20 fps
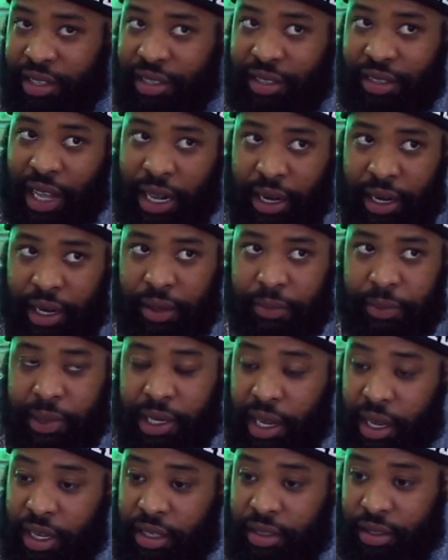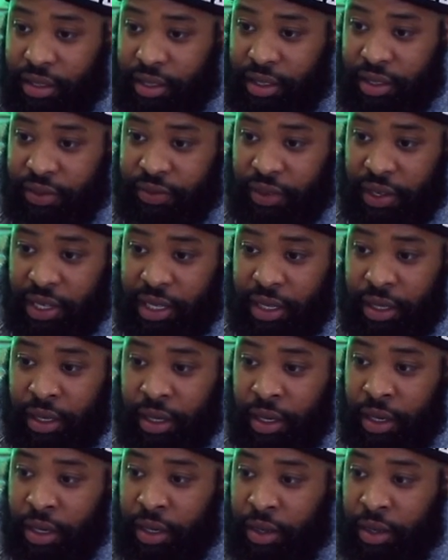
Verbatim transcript: aesthetic because it's funny,